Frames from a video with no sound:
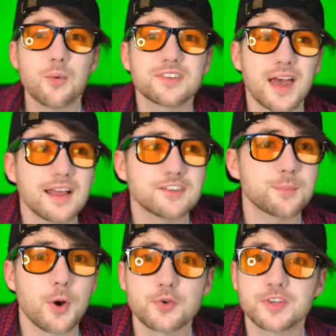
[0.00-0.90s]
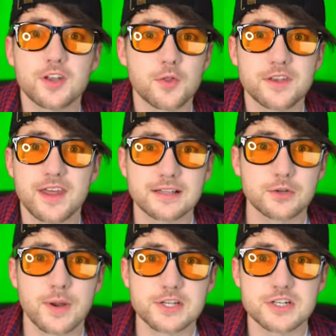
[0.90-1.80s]
was I supposed to know the
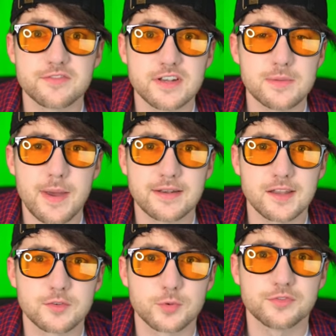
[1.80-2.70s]
Declaration of Independence was